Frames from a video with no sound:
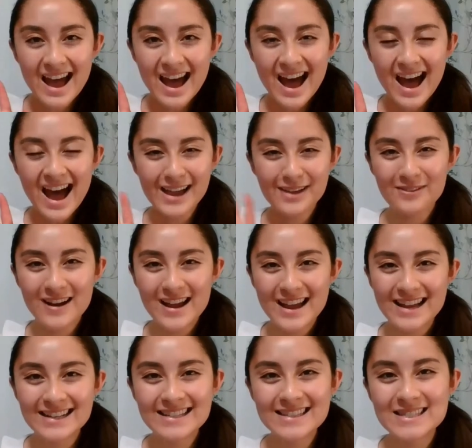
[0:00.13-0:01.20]
Hi
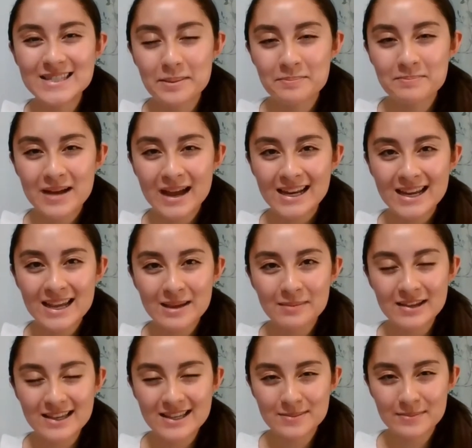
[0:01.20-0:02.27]
friends, my name
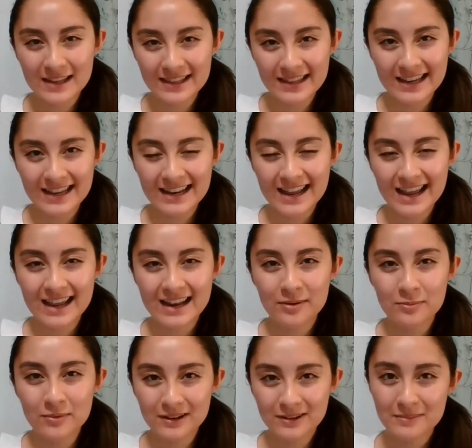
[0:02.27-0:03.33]
is Mailynn and
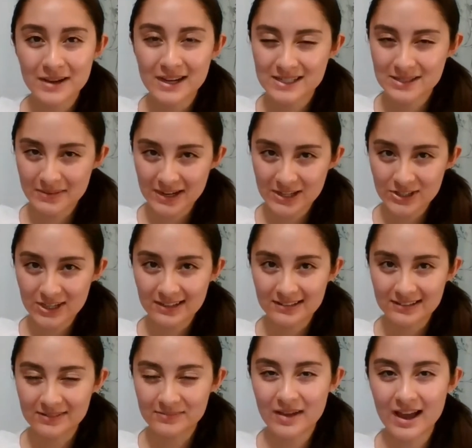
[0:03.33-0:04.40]
welcome back to my
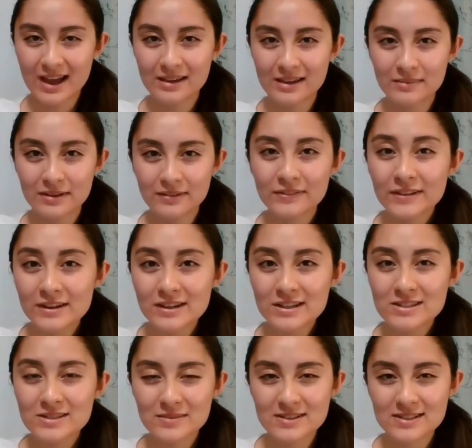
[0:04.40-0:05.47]
channel. I am a
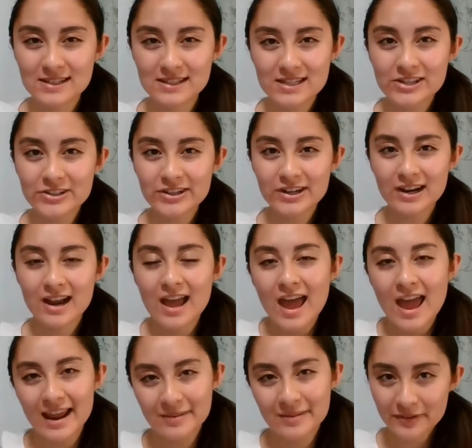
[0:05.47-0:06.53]
flutist, music teacher,
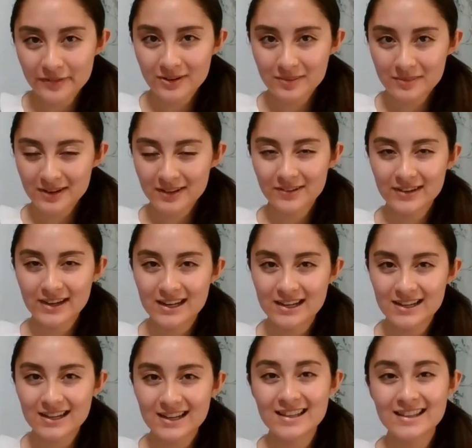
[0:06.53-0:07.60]
and performer
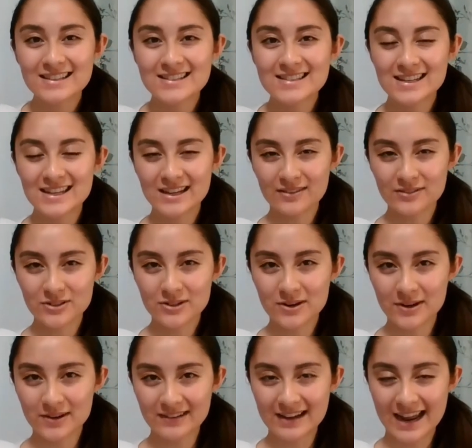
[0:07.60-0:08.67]
located in the city of
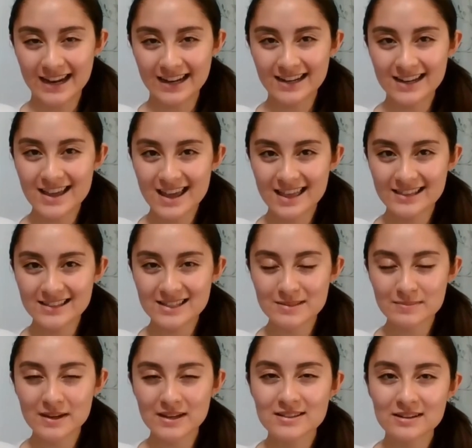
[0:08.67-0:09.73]
Toronto, Canada, and this is
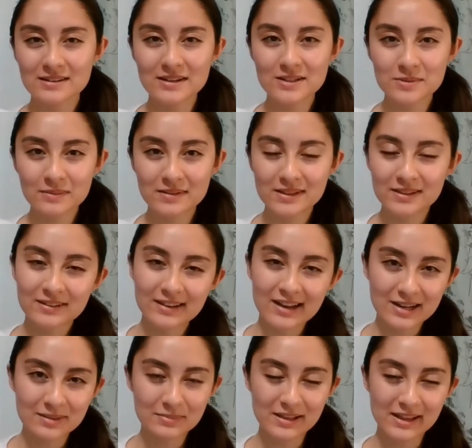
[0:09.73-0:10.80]
my series where we learn how to
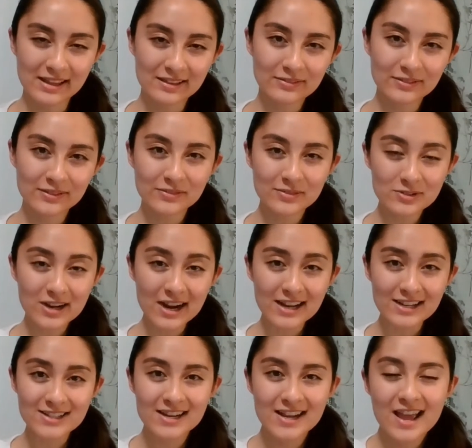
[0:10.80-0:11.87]
play the flute from
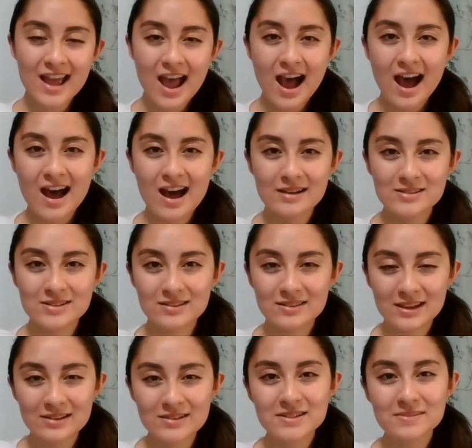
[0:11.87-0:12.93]
scratch. Uh, so
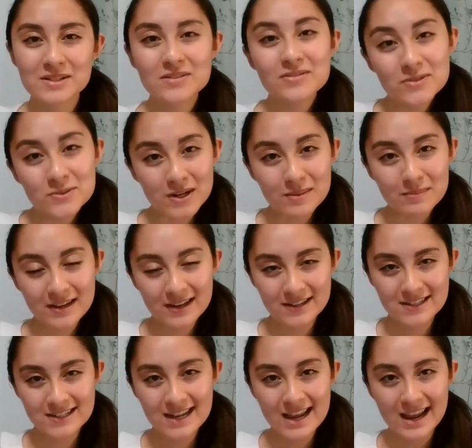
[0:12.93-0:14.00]
thank you so much for joining me here
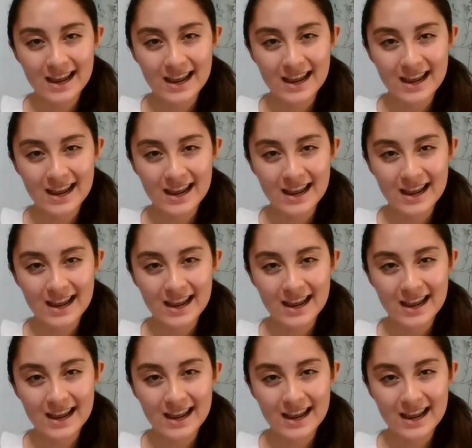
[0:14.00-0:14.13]
today.